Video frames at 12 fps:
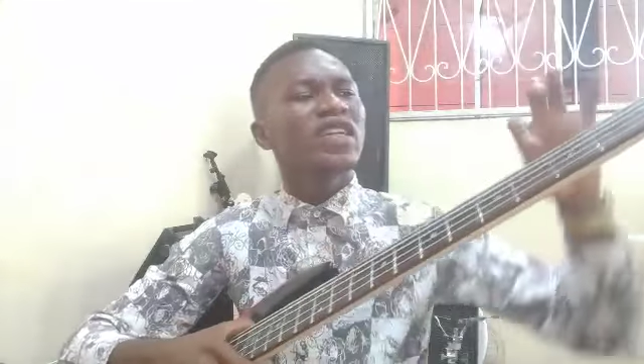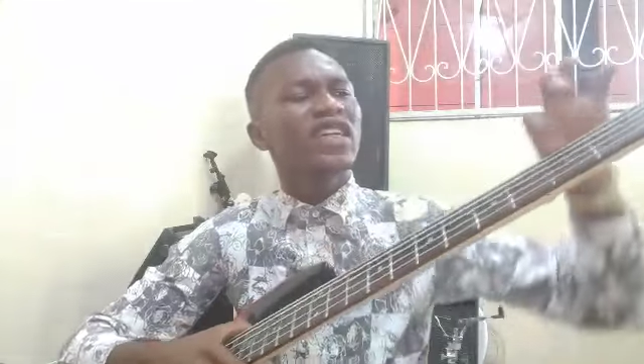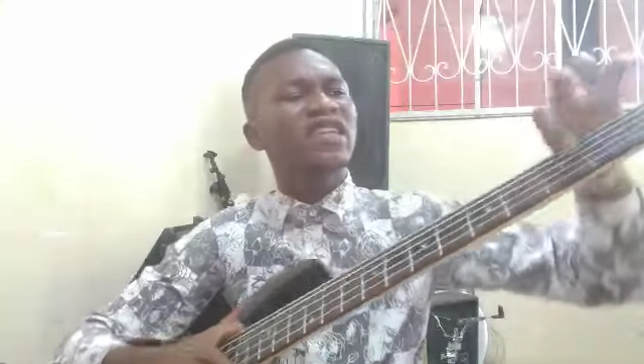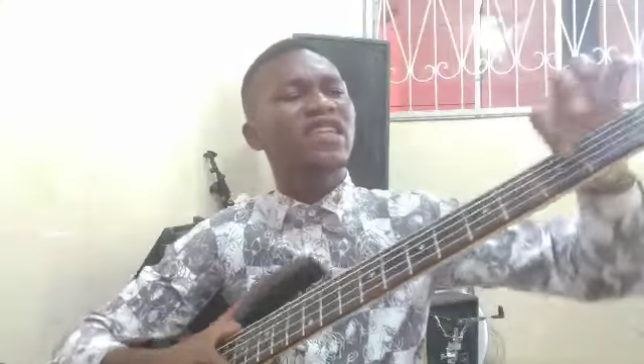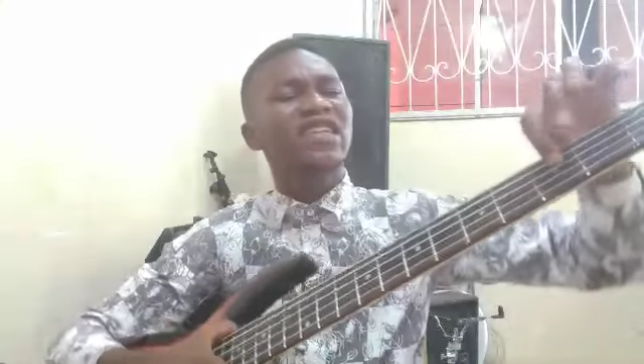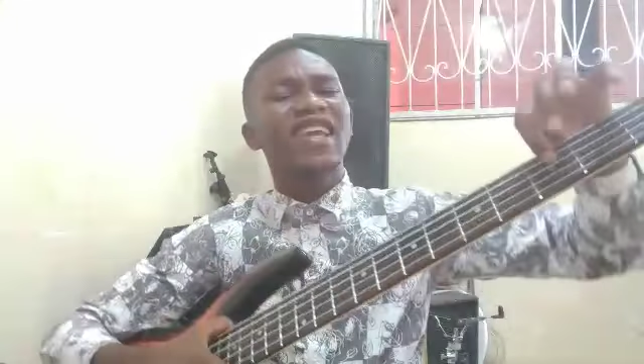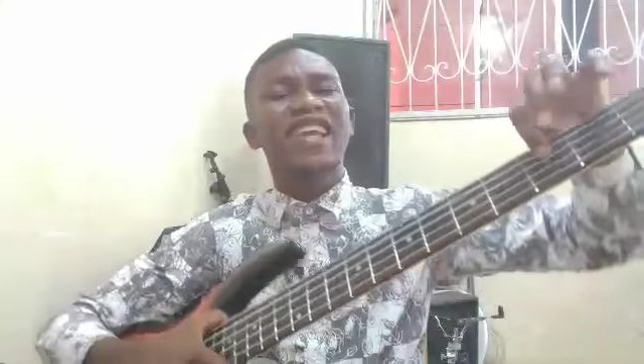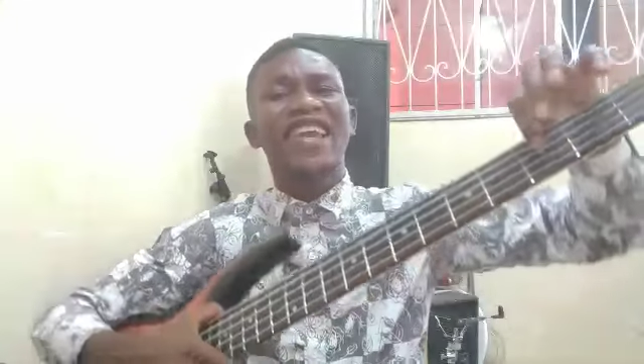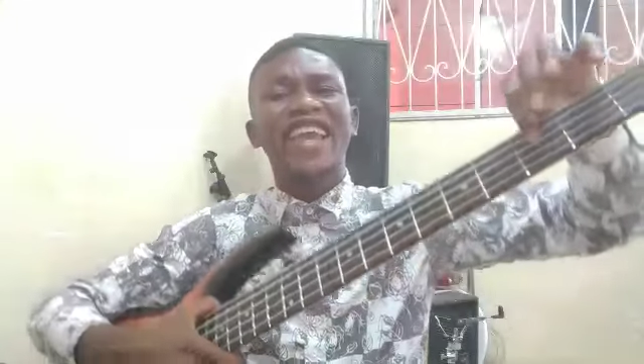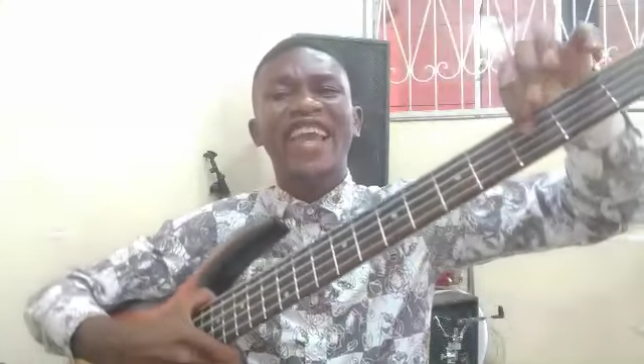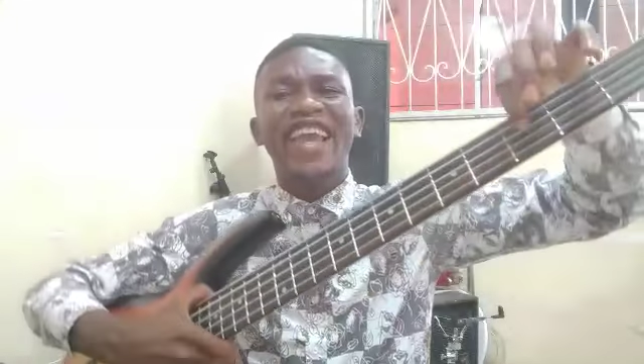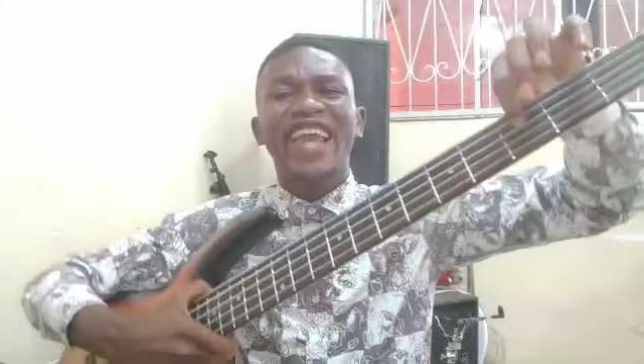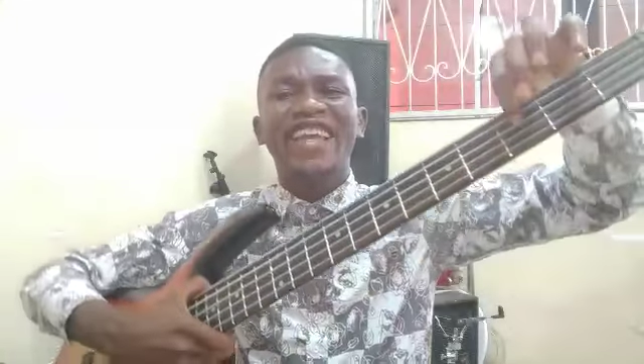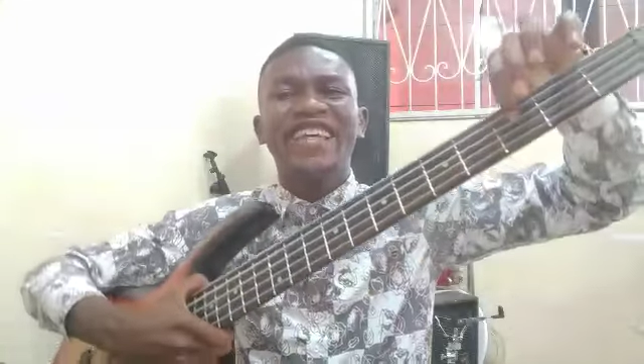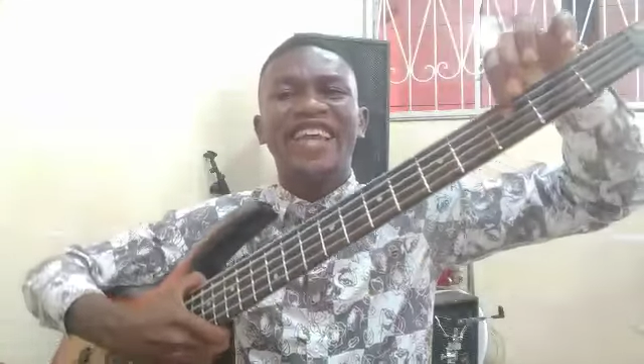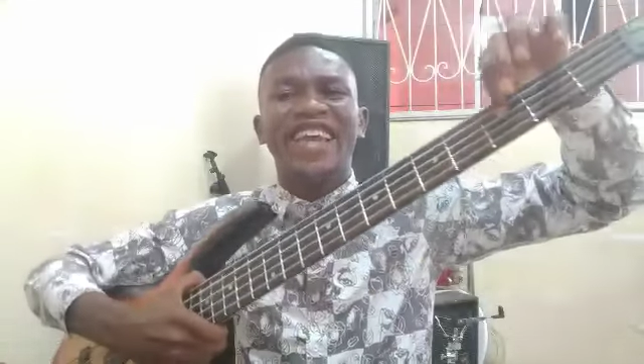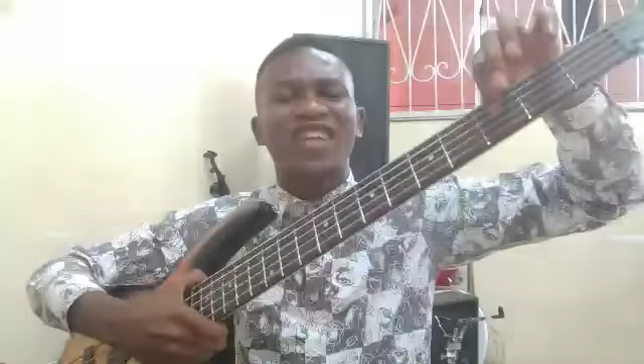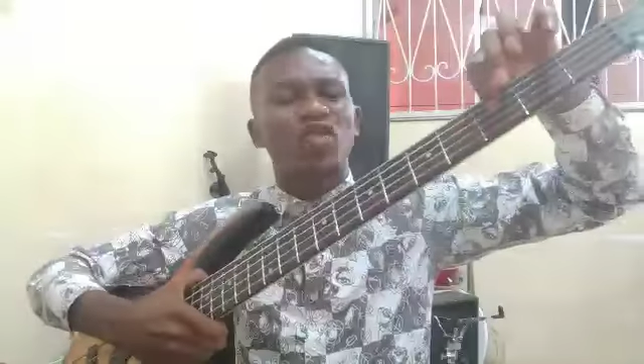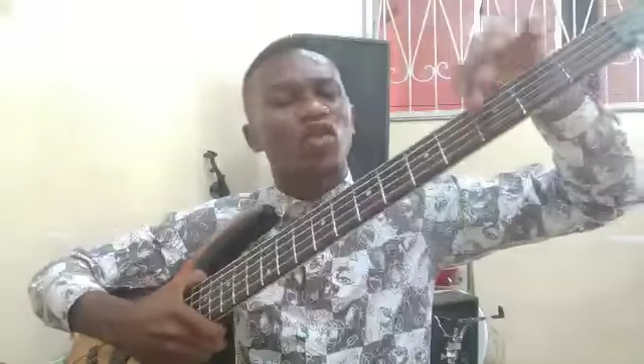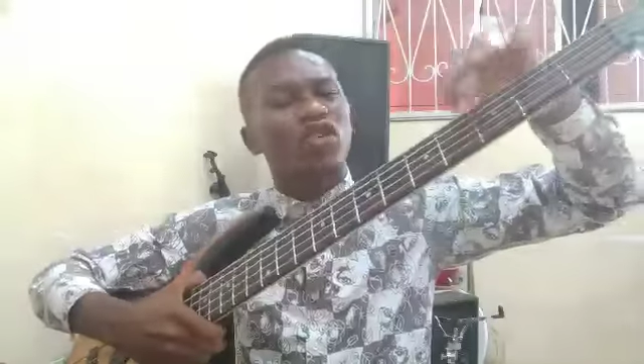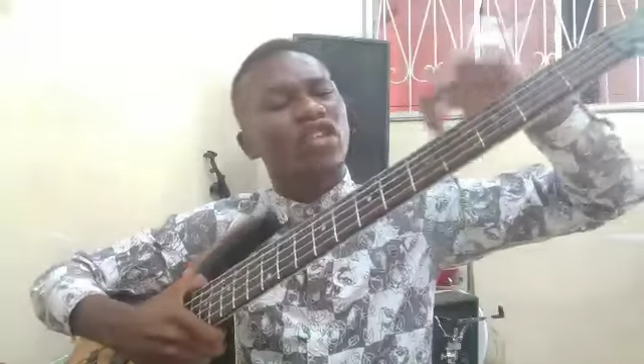this is the key indicator.